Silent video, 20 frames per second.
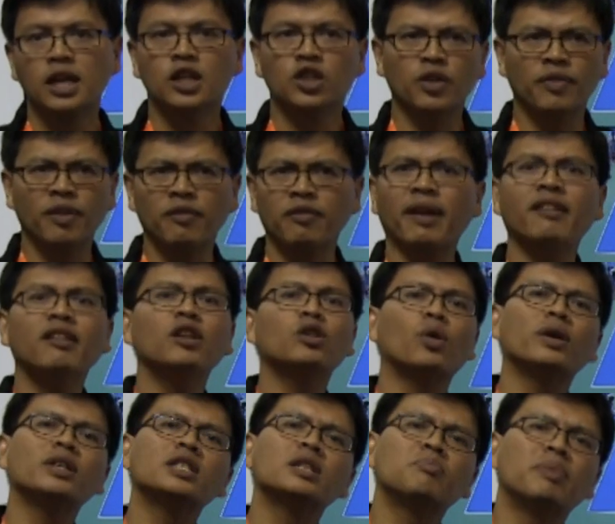So if a very
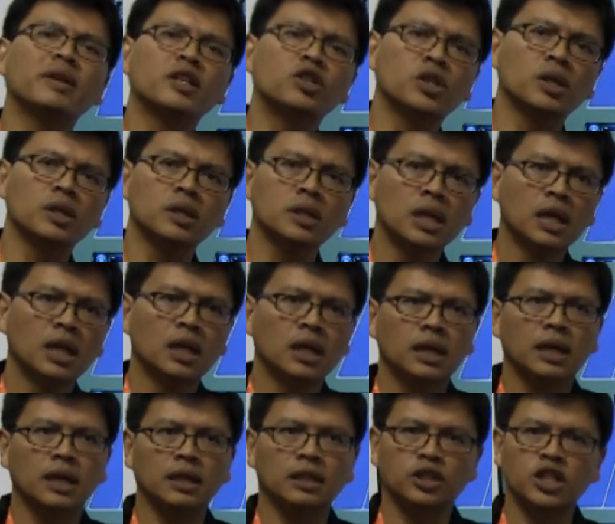noisy picture,
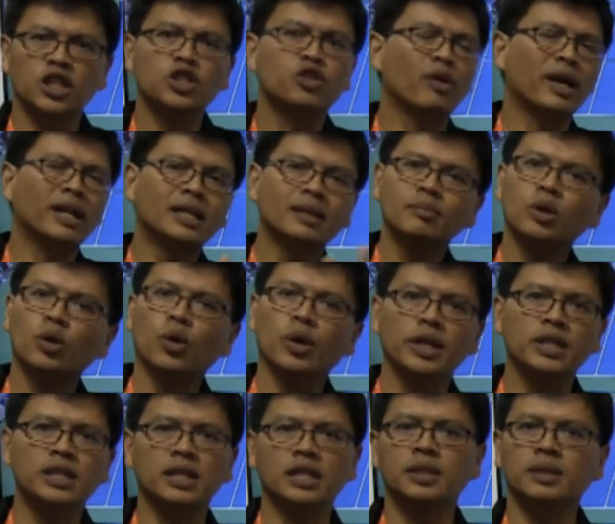just random
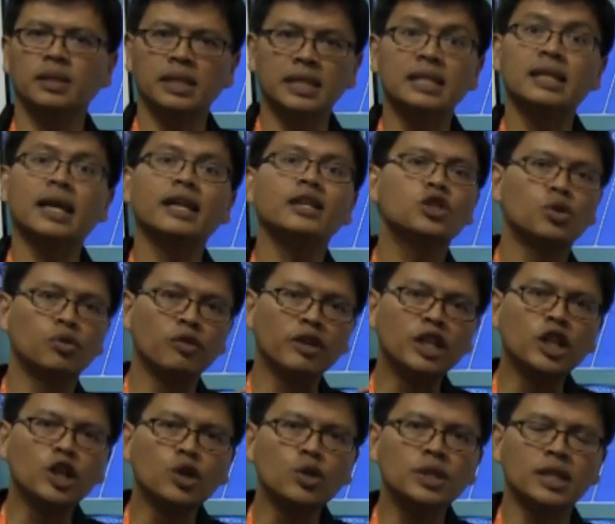noise, it's nice to
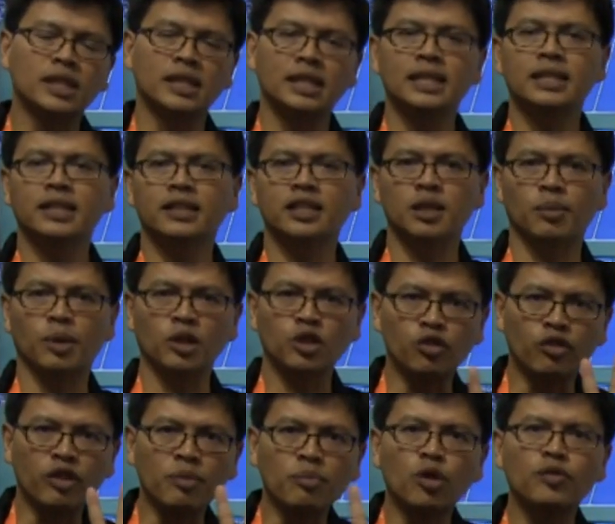reduce the detail somewhat
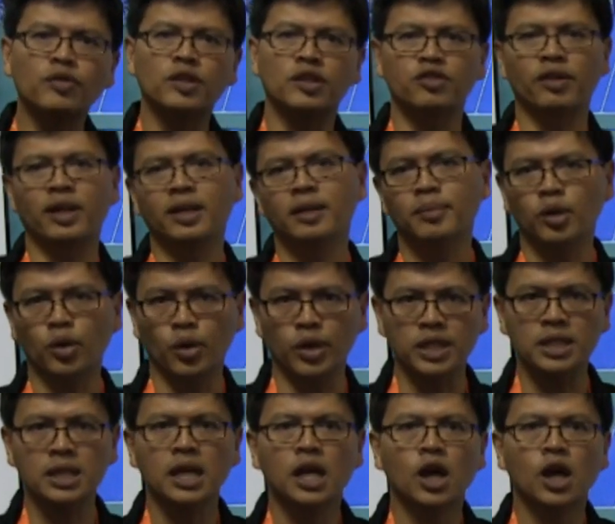to remove this random noise.